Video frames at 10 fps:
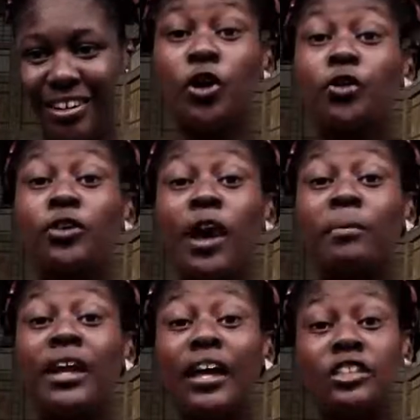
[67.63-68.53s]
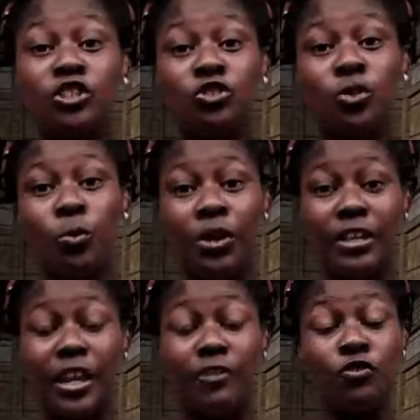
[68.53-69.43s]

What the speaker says: Konami has issued a warning that if you